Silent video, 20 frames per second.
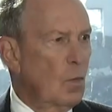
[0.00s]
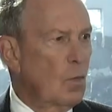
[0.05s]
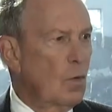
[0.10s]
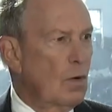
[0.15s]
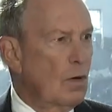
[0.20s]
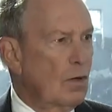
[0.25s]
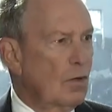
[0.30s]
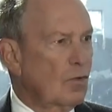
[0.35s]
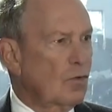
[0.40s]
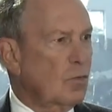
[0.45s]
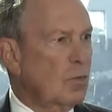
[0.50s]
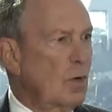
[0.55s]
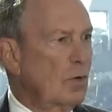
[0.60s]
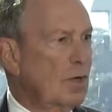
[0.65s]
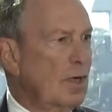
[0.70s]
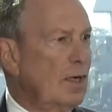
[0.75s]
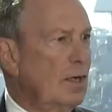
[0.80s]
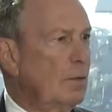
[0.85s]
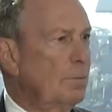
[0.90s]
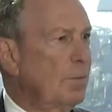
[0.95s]
Walls
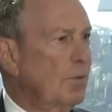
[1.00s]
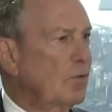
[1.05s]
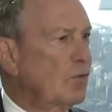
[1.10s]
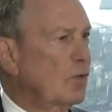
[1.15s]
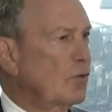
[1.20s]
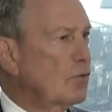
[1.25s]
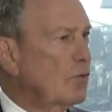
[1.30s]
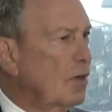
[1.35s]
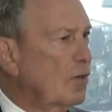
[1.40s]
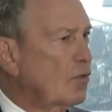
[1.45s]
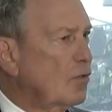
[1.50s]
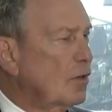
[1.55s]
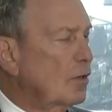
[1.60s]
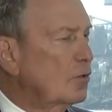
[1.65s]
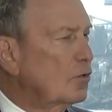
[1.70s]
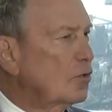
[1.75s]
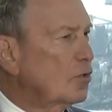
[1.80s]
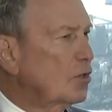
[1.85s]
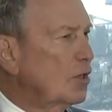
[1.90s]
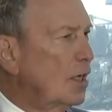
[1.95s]
won't help us address
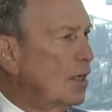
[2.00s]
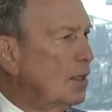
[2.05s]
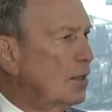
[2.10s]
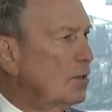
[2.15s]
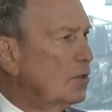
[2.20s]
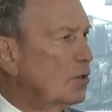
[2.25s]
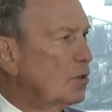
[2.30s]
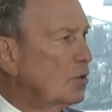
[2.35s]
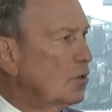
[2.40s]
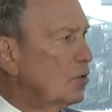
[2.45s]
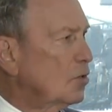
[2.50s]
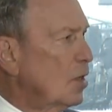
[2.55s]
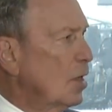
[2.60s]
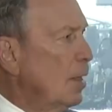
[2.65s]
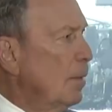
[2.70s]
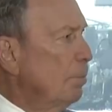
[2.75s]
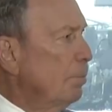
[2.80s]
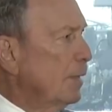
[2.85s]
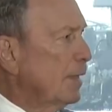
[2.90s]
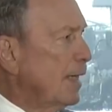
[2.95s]
those challenges,
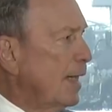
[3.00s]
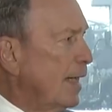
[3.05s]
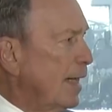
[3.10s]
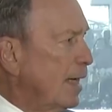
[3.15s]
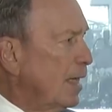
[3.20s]
but